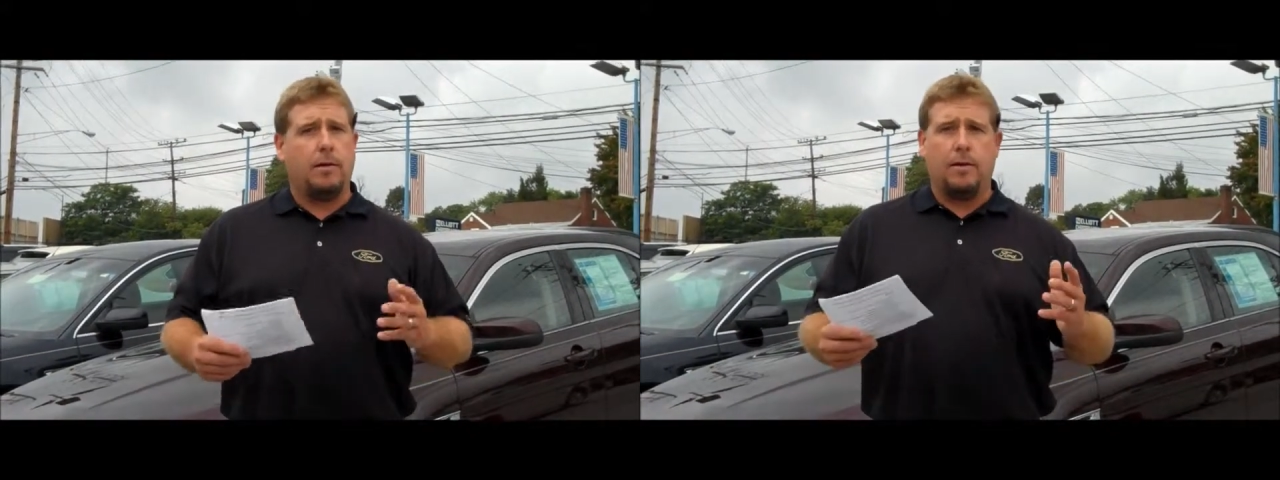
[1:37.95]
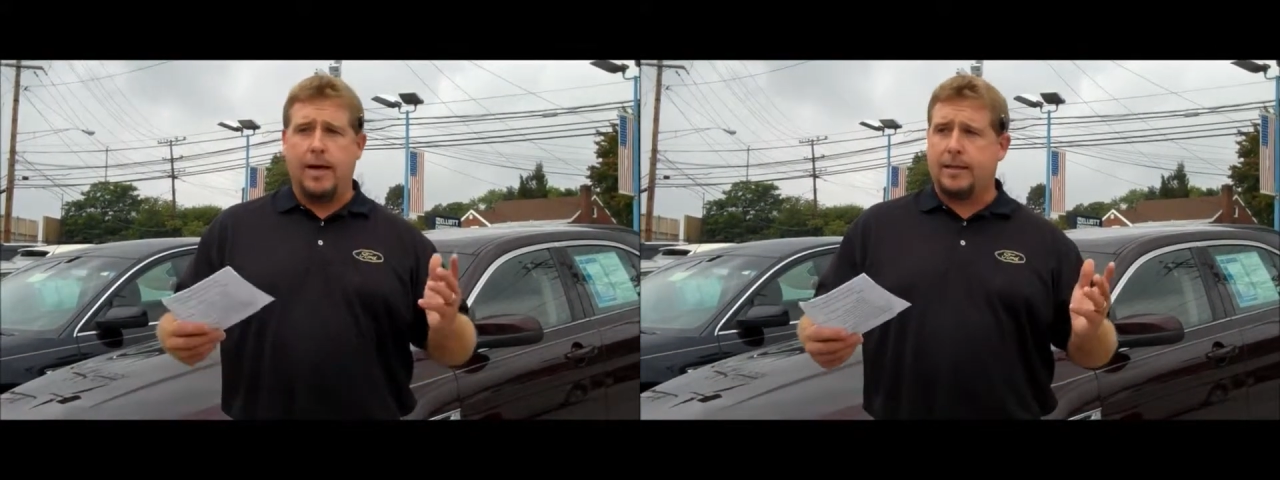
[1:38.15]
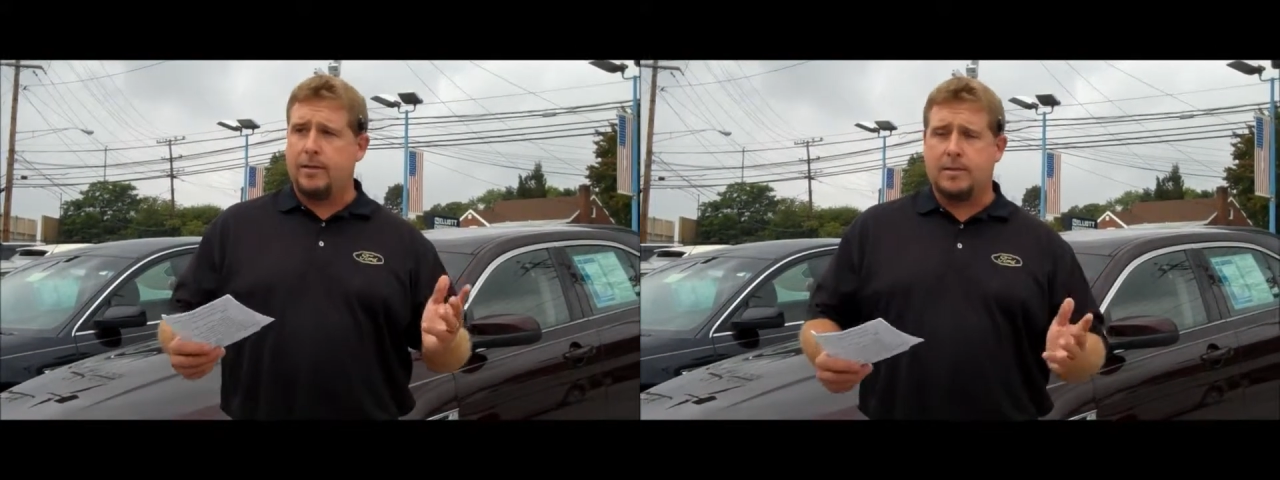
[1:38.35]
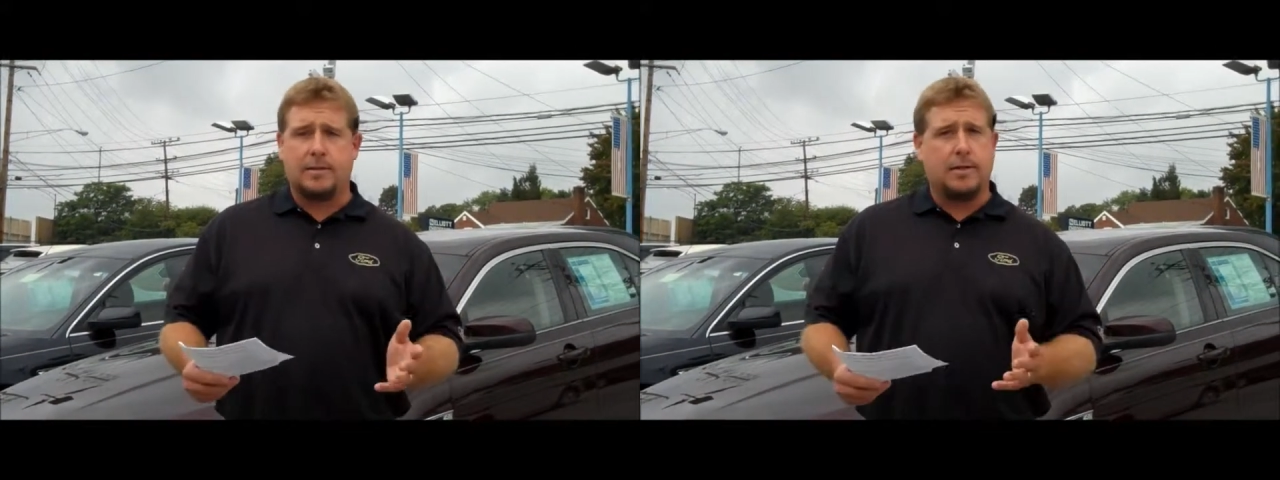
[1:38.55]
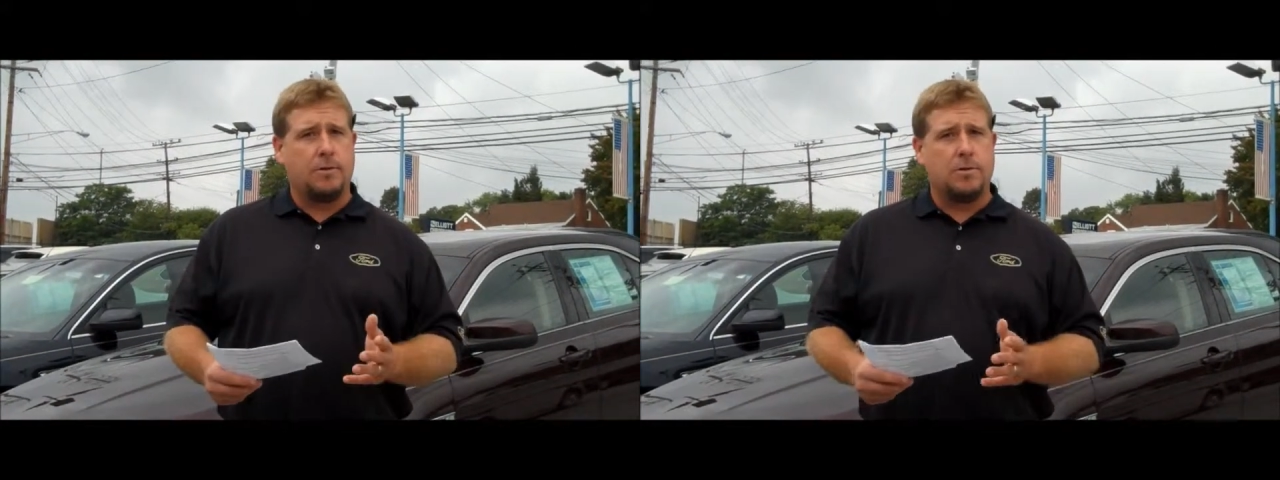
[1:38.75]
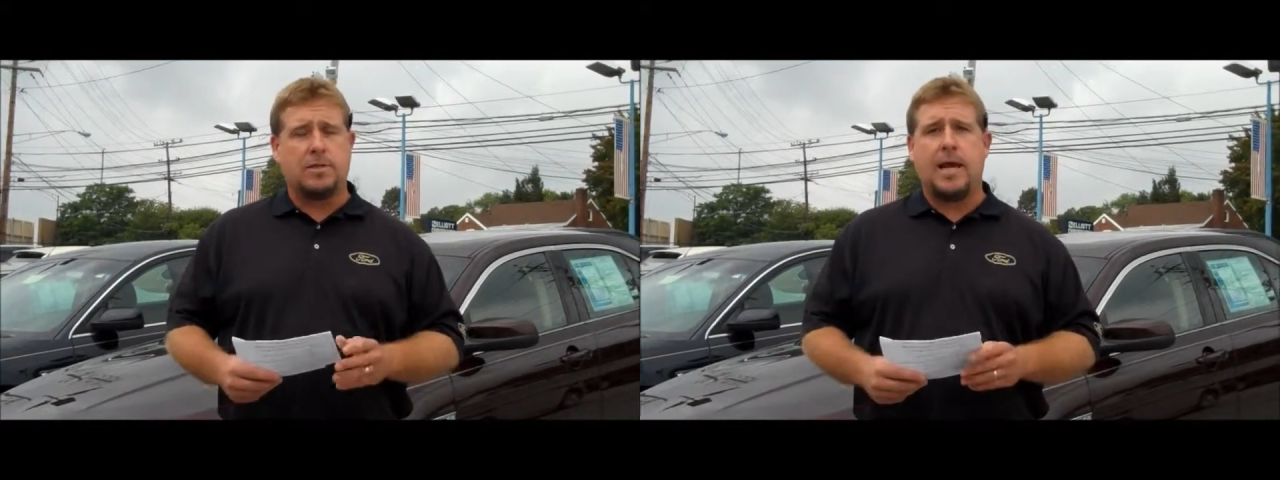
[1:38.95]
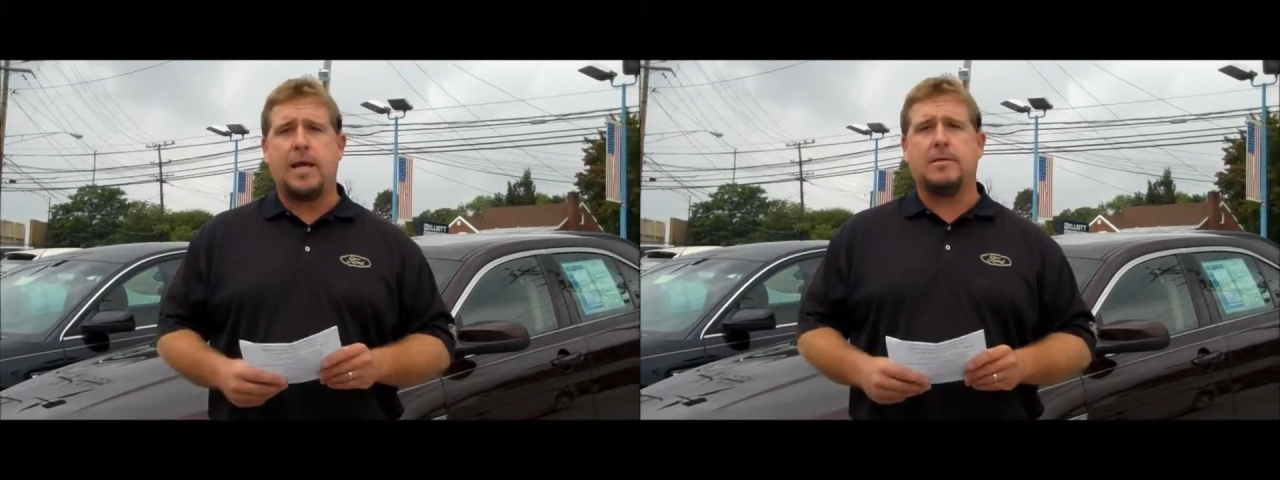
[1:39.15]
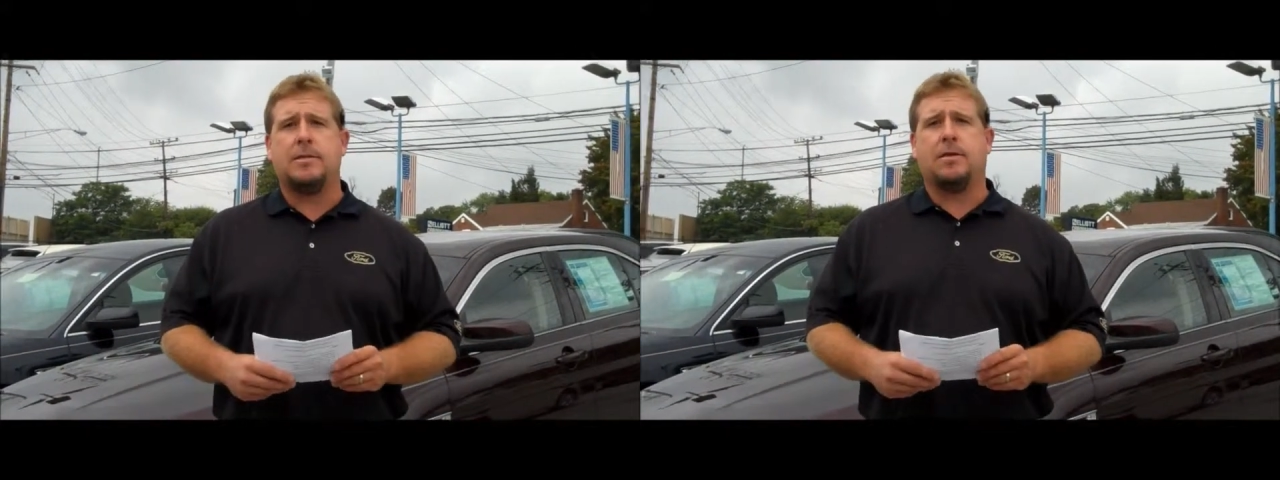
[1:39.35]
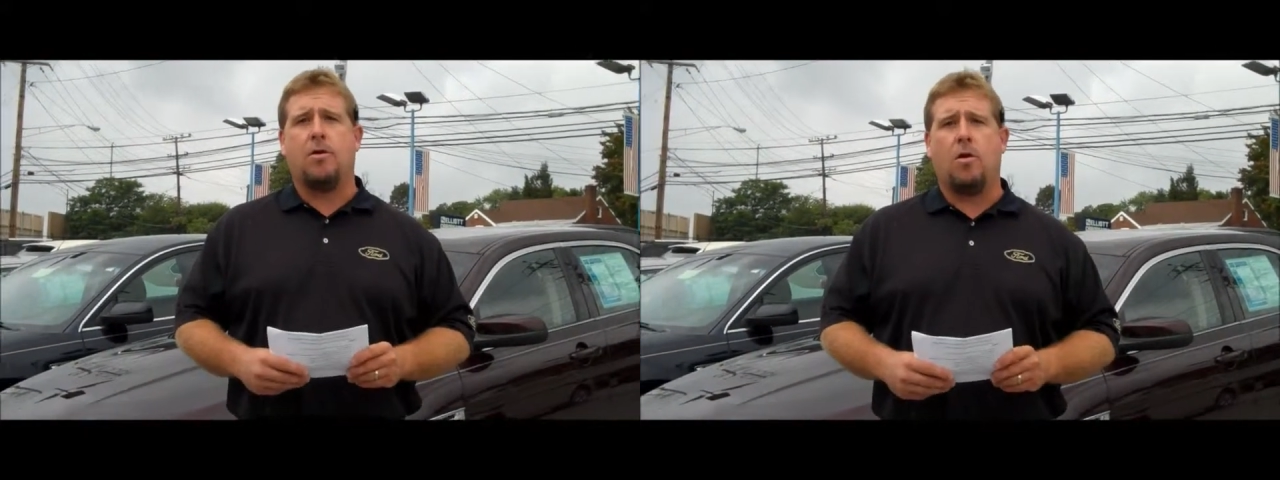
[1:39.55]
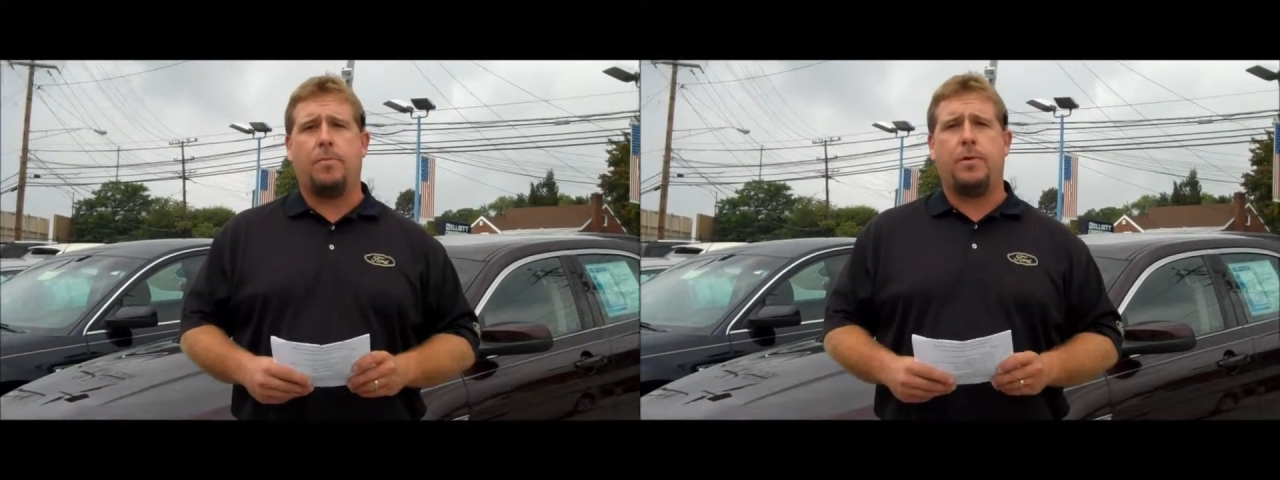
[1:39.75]
like there's stains in the
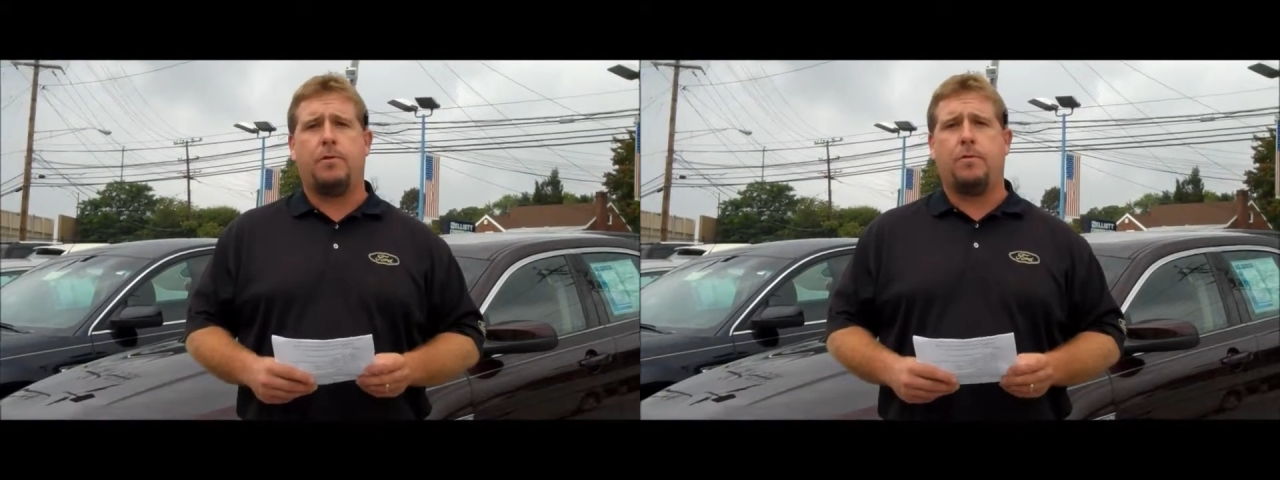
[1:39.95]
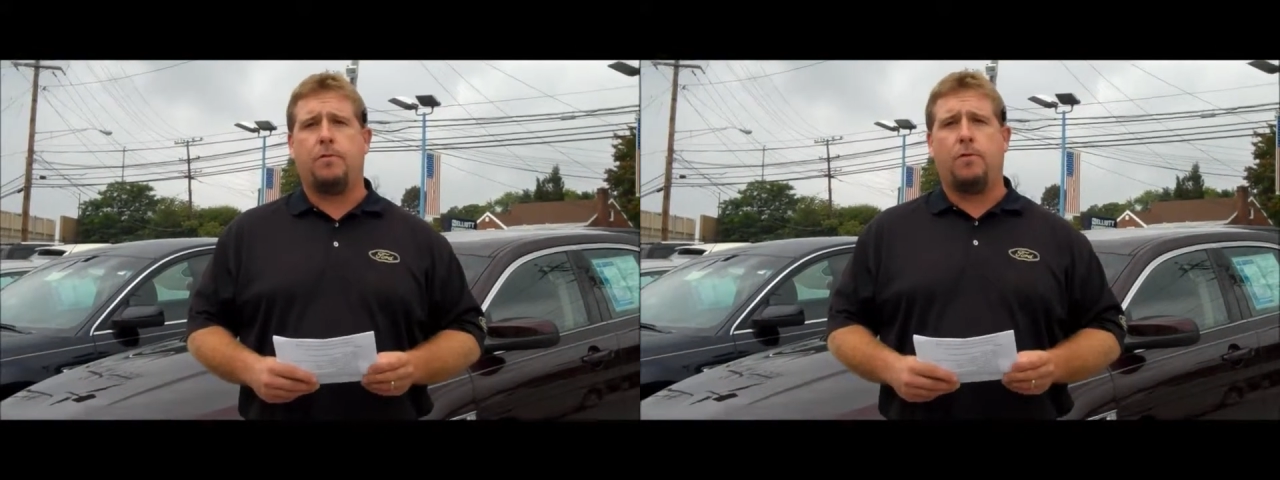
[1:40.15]
carpet and on the